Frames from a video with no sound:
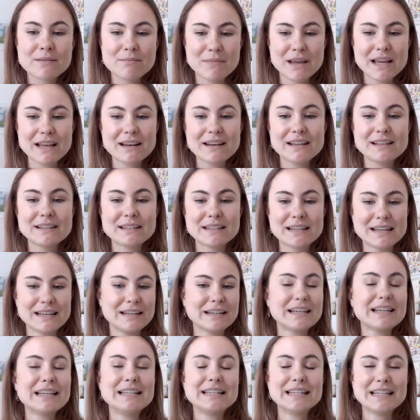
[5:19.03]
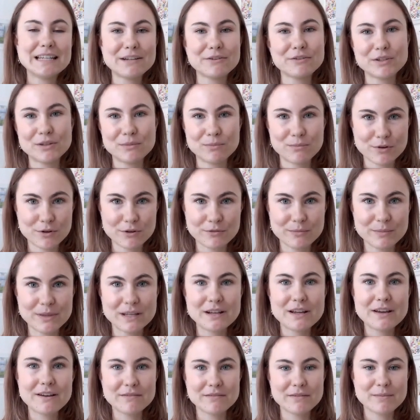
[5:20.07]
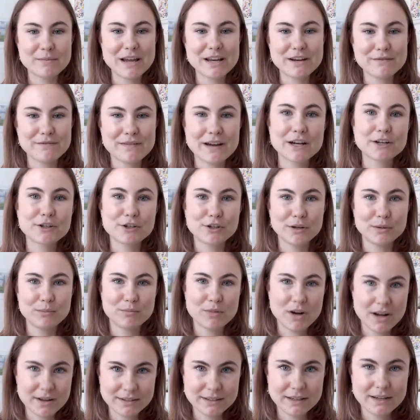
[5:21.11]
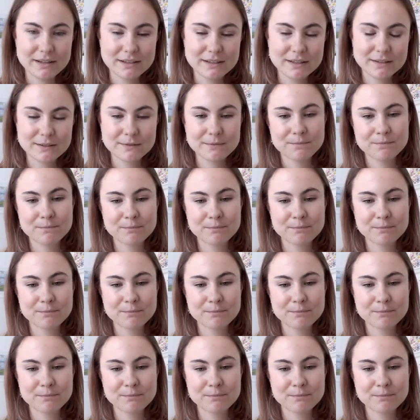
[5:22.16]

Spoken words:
maintenance, and continuous improvement of the manufacturing process.